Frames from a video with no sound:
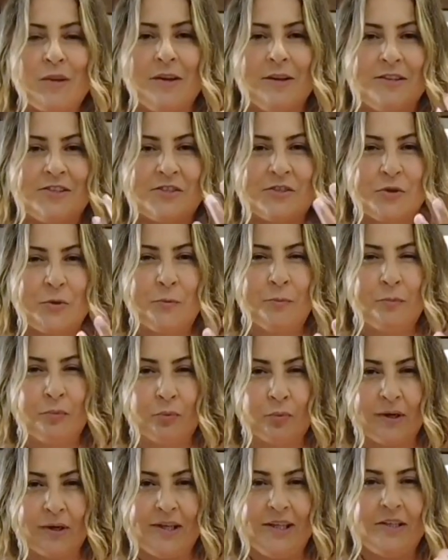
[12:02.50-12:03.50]
It's so
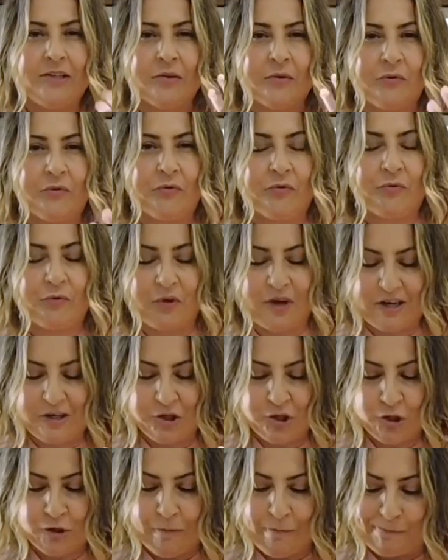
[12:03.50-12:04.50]
bright,
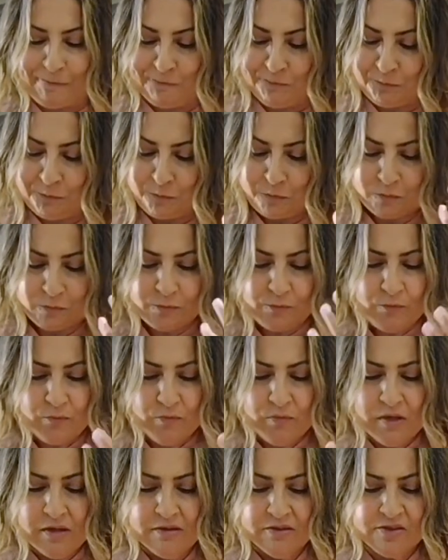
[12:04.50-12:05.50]
fresh,
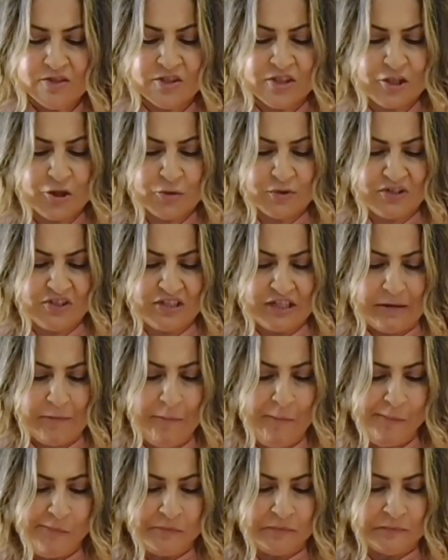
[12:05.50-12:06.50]
citrusy.